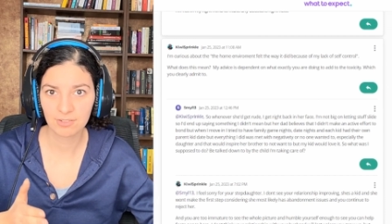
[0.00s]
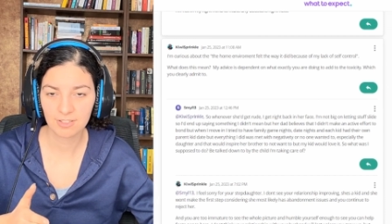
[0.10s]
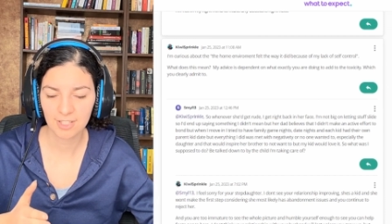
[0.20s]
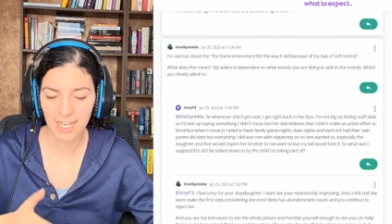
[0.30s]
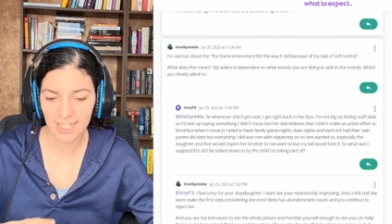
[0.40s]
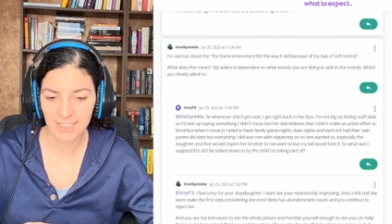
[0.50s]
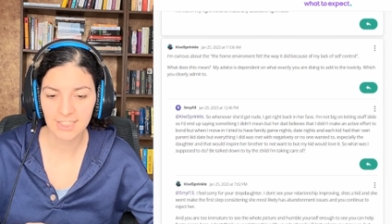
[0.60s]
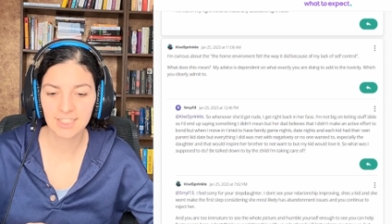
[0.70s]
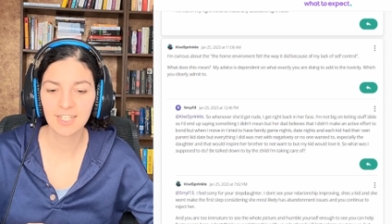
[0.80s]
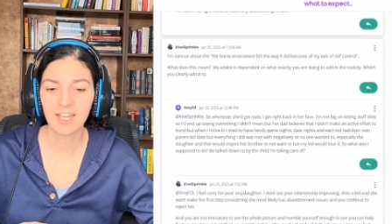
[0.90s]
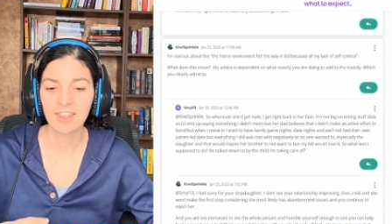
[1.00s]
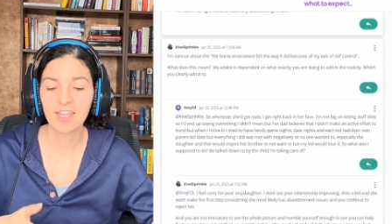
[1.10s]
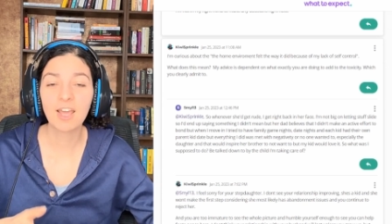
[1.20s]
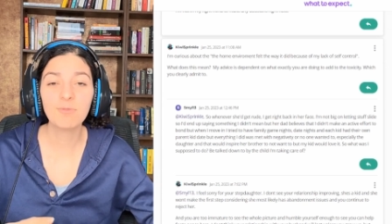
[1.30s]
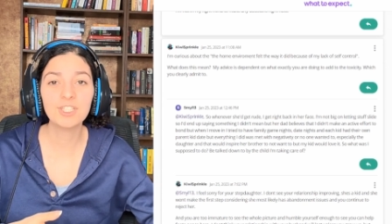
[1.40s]
kids, then
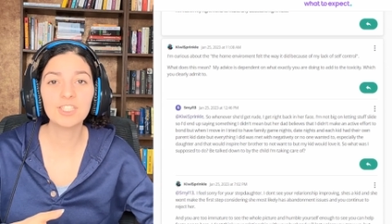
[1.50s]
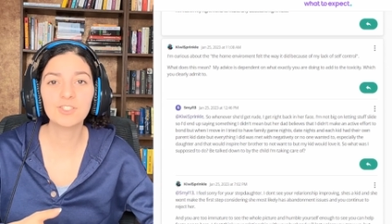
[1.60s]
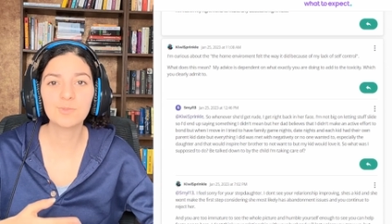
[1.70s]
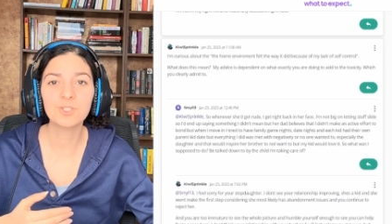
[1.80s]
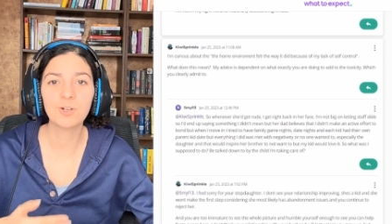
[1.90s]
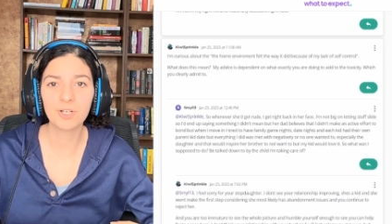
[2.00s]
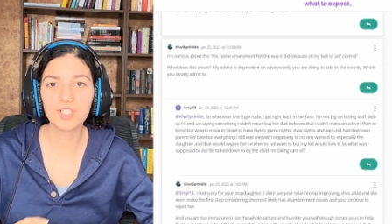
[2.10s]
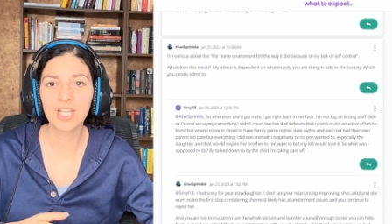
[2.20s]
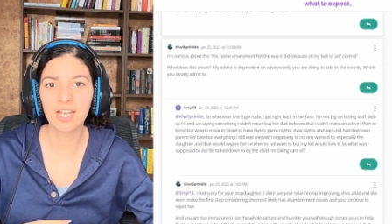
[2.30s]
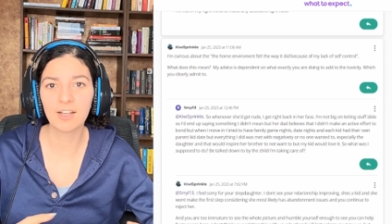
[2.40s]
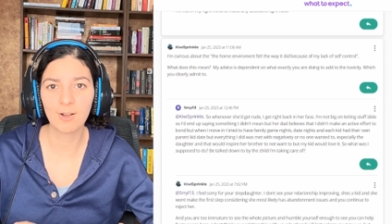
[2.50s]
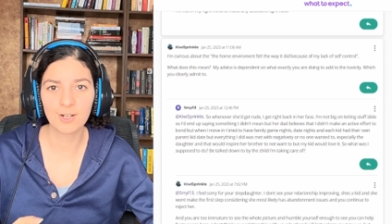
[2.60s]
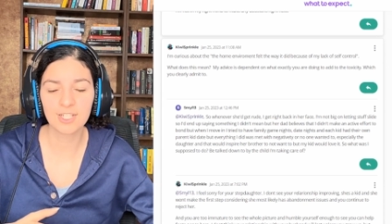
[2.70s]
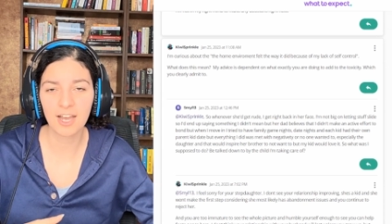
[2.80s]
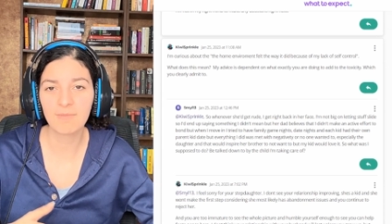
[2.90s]
I would assume it's going to take a long
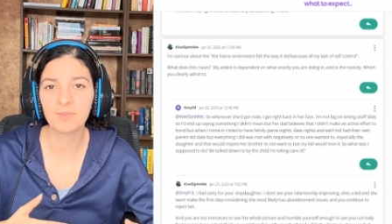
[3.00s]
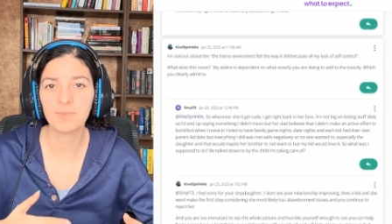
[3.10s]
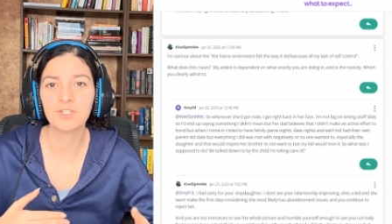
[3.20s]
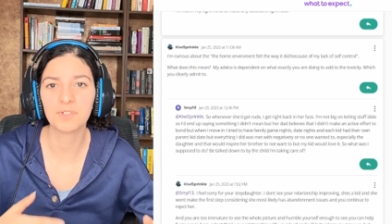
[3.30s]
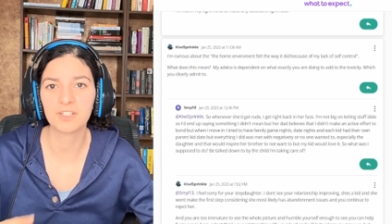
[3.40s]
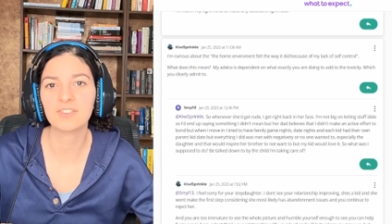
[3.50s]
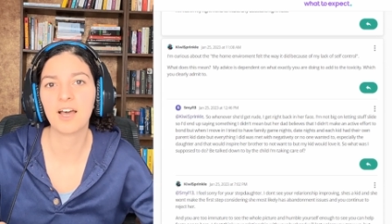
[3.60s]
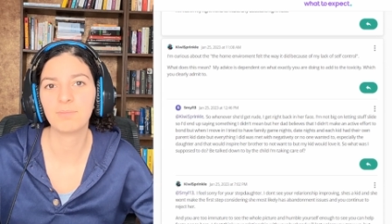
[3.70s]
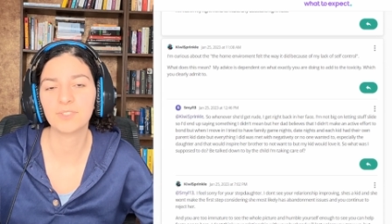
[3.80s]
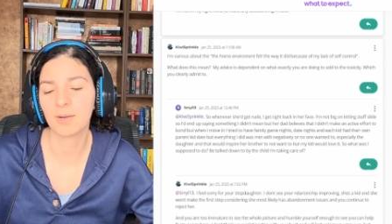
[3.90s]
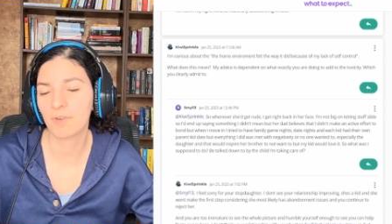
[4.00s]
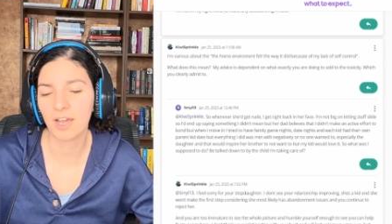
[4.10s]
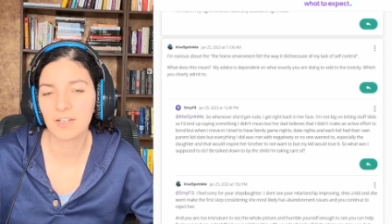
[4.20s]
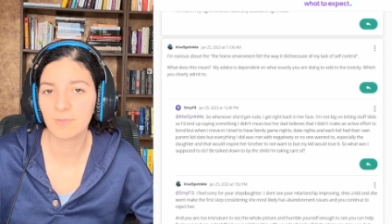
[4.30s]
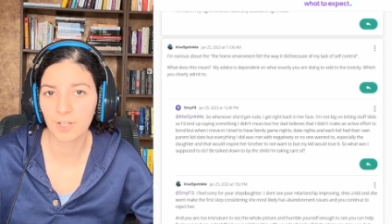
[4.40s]
time for me to build up some
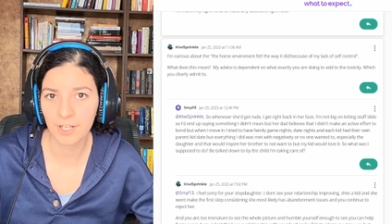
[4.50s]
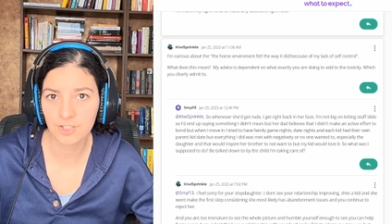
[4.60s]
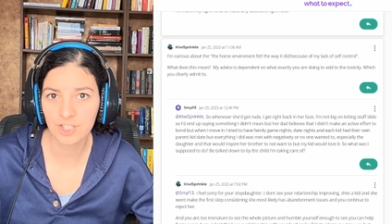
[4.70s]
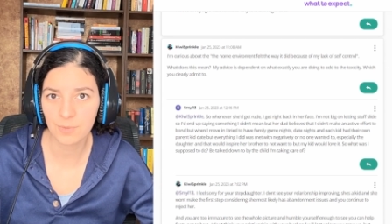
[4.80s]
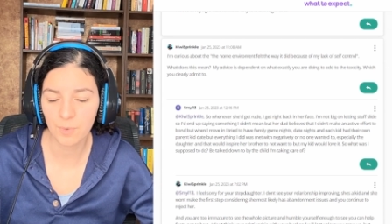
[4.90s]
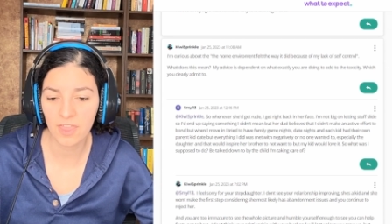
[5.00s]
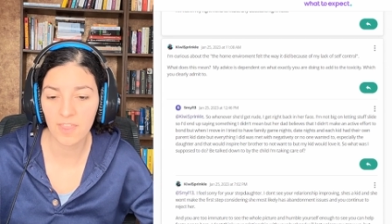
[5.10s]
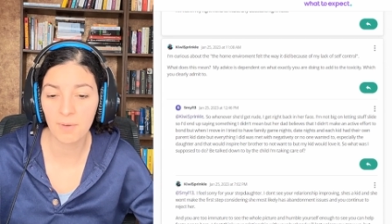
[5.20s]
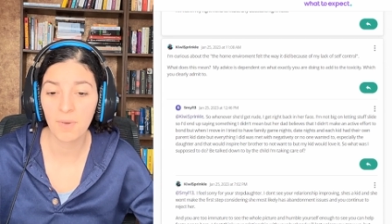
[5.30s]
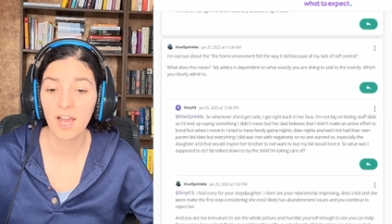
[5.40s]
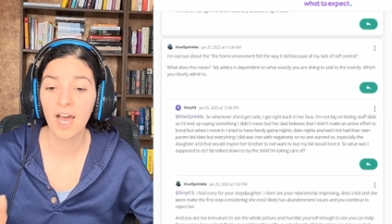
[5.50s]
kind of relationship with them.